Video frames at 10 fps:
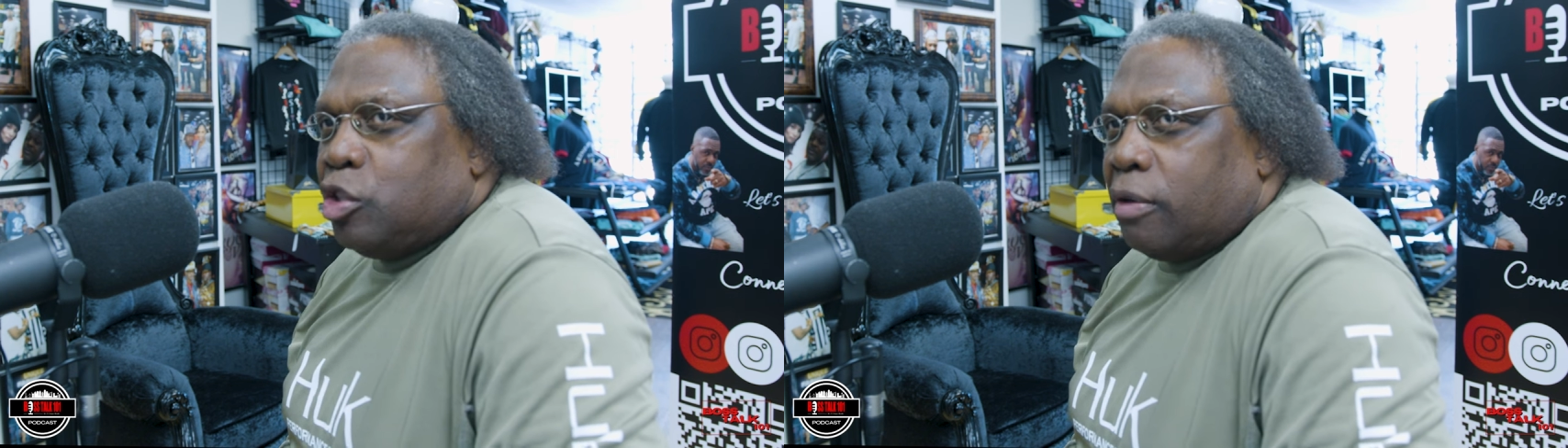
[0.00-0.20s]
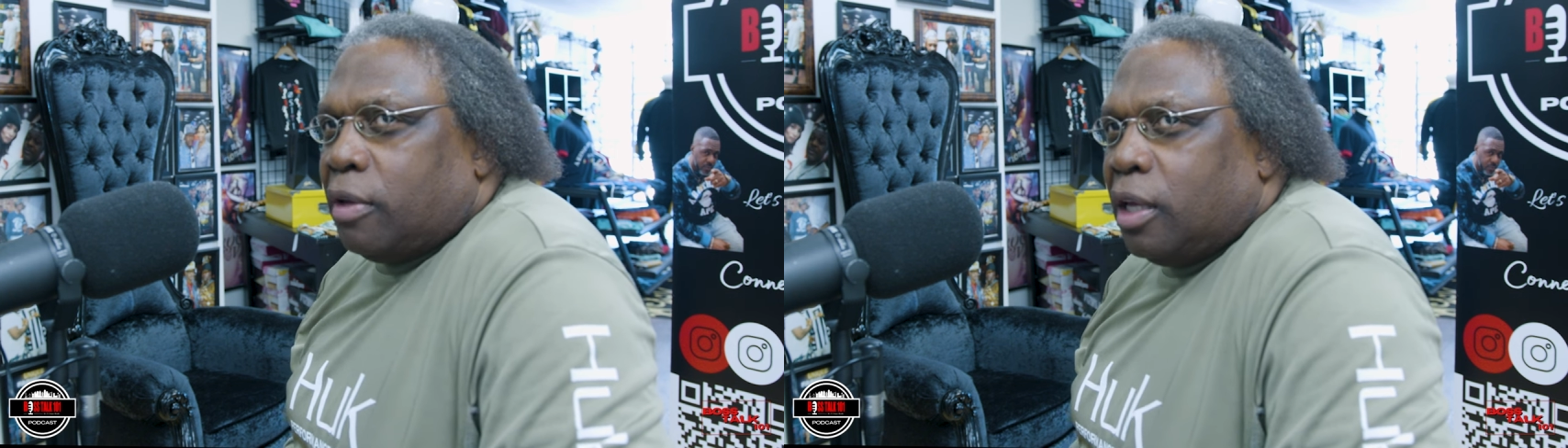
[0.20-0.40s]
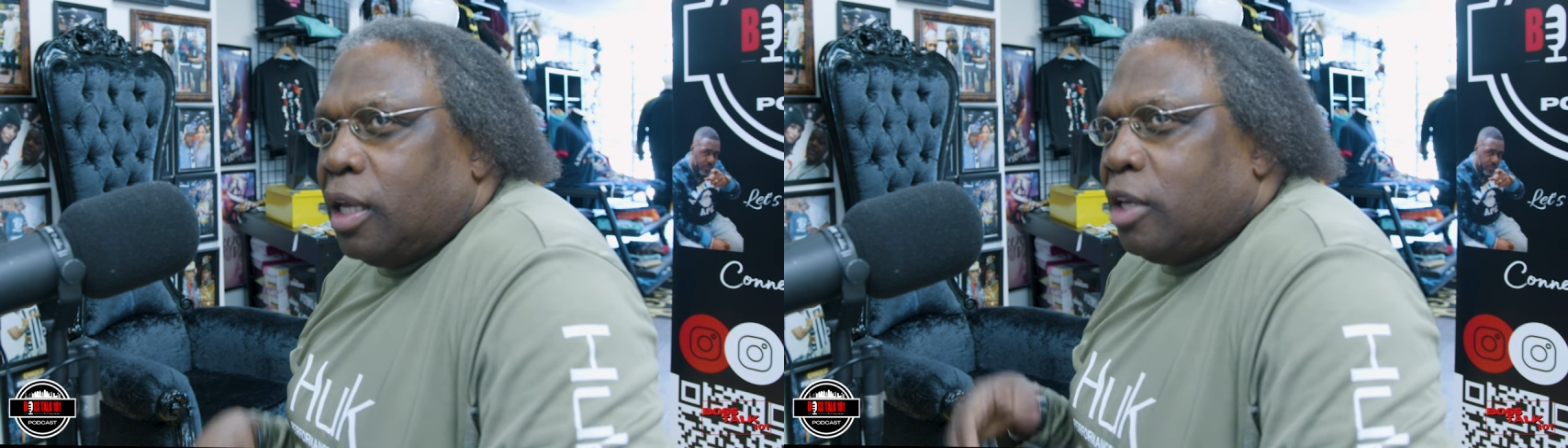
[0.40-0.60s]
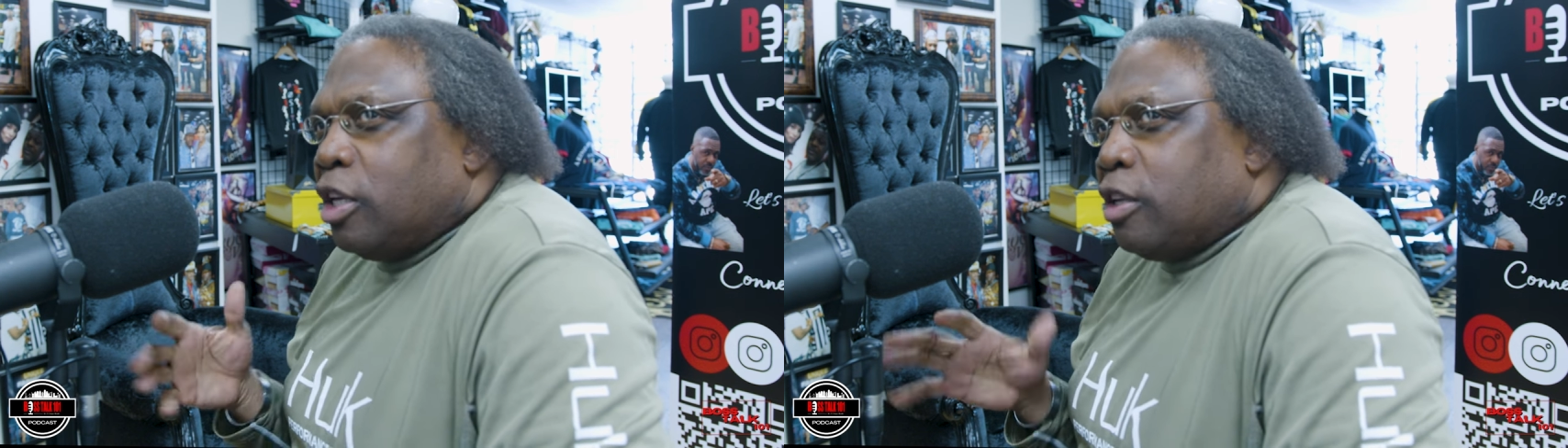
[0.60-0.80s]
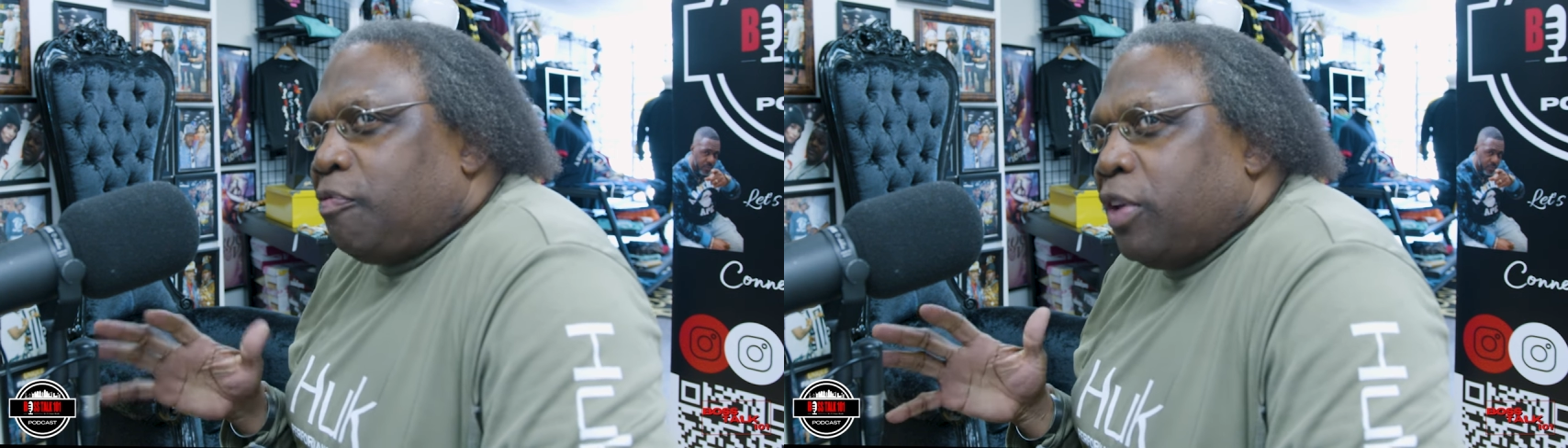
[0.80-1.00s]
You have
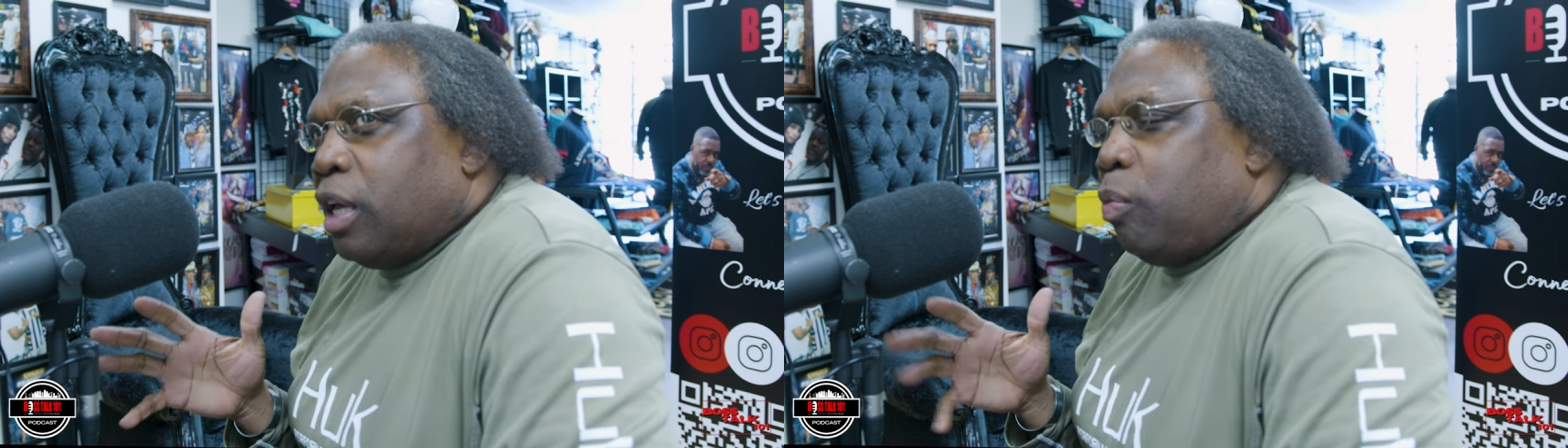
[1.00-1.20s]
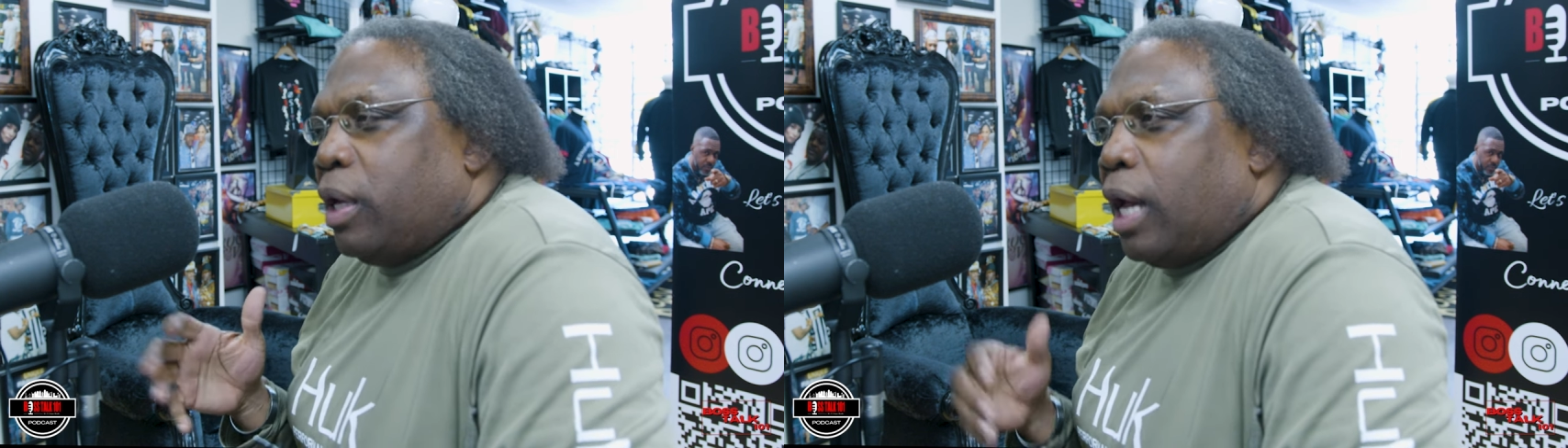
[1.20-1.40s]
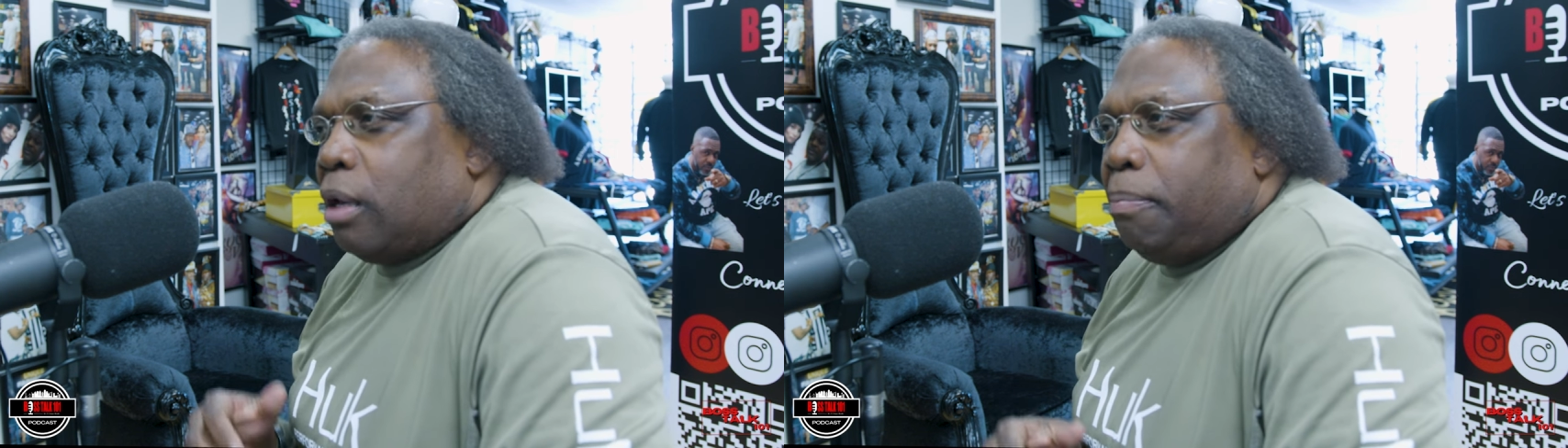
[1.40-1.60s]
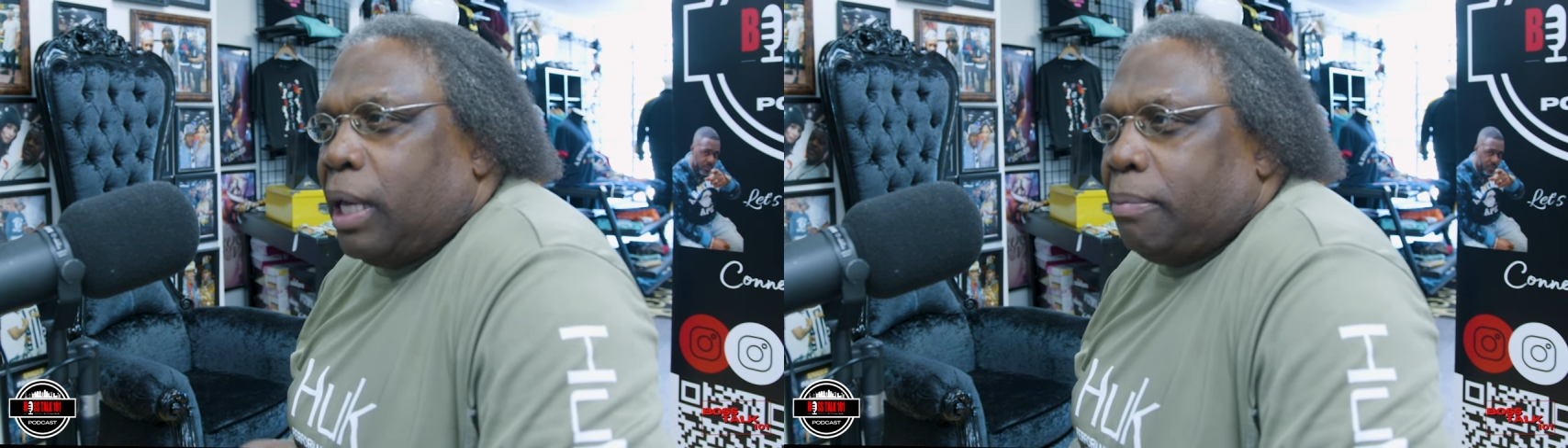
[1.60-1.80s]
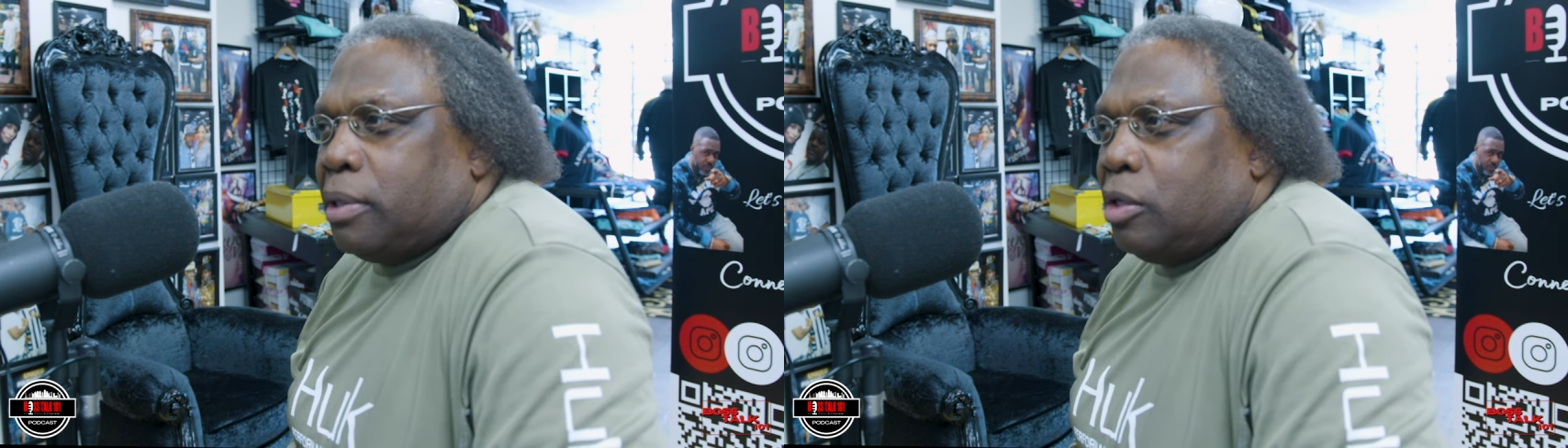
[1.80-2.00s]
to figure a way how to
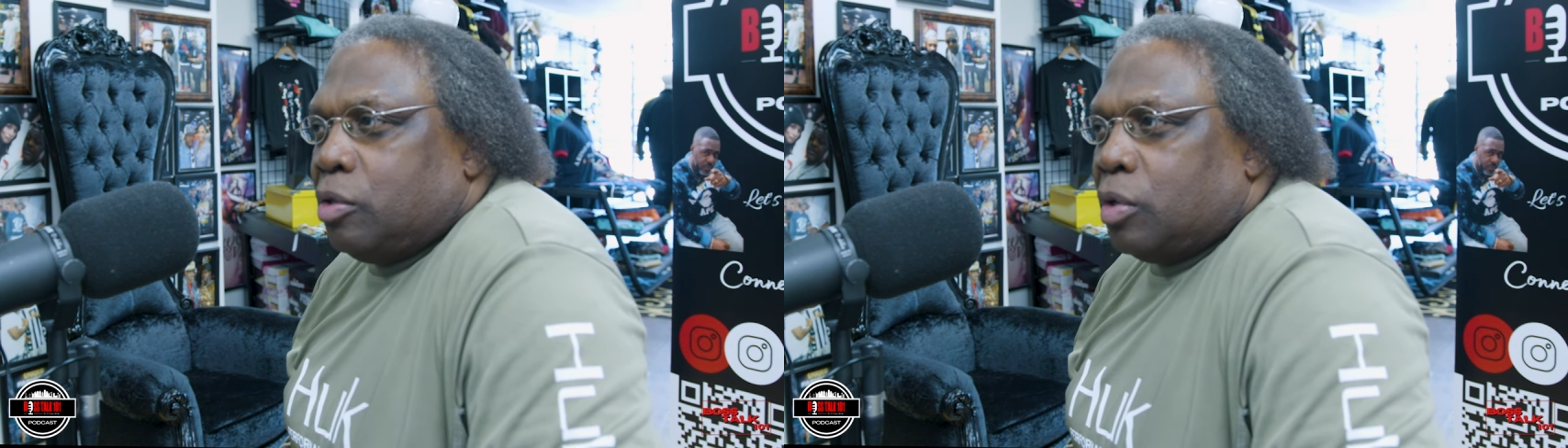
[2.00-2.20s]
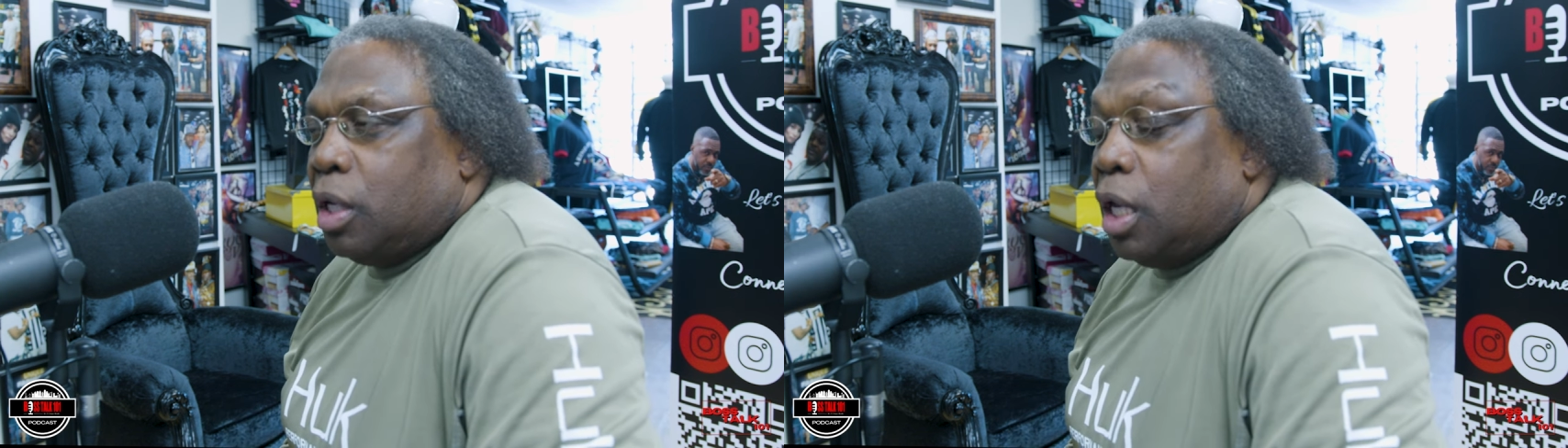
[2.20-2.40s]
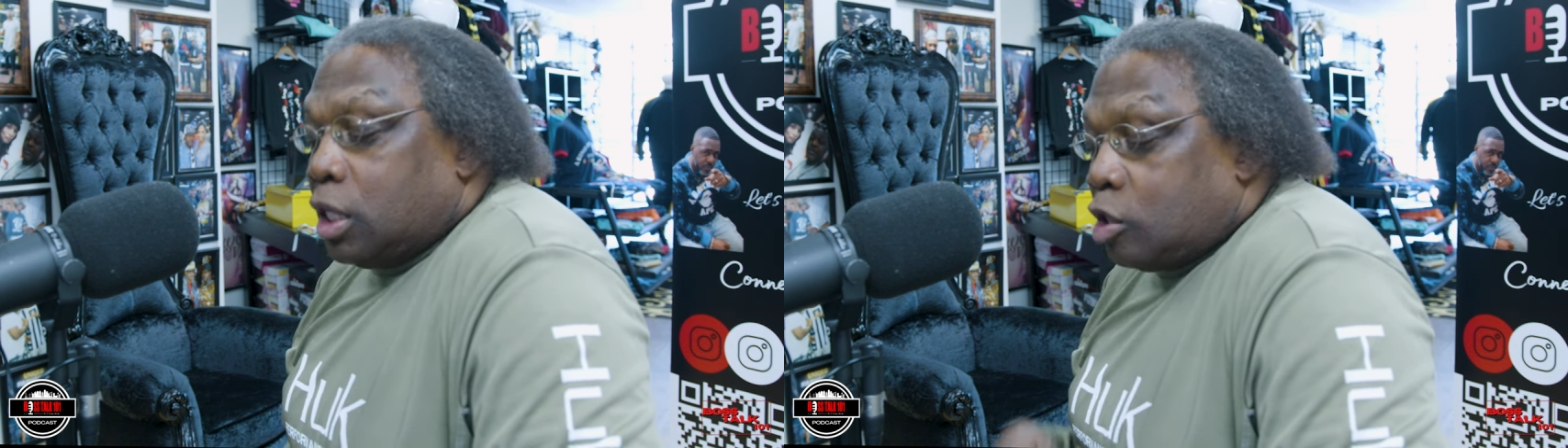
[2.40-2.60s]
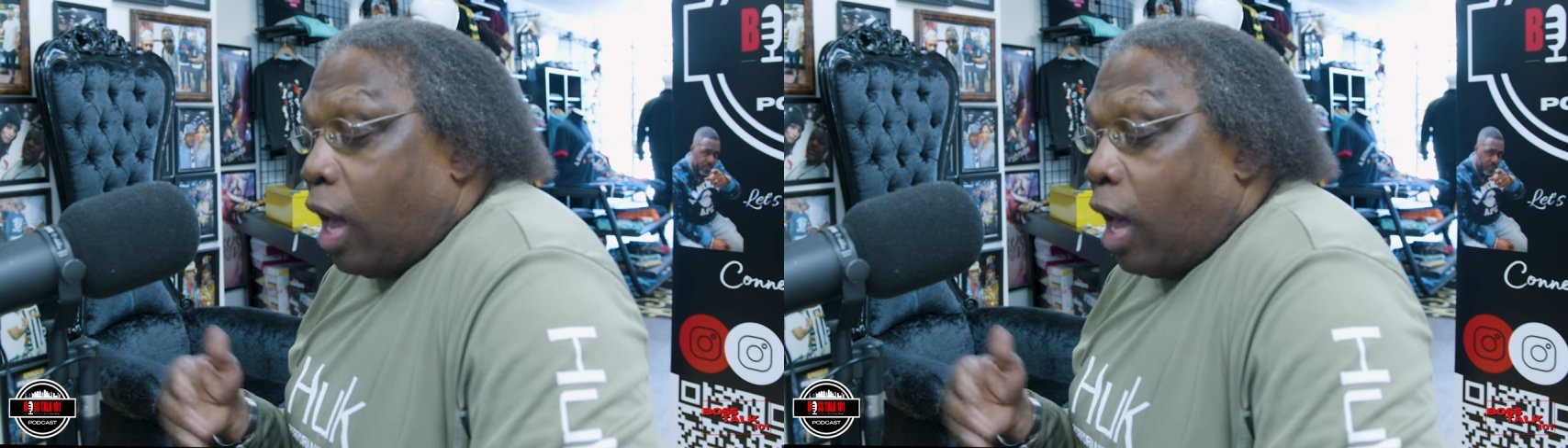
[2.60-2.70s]
be able to do it.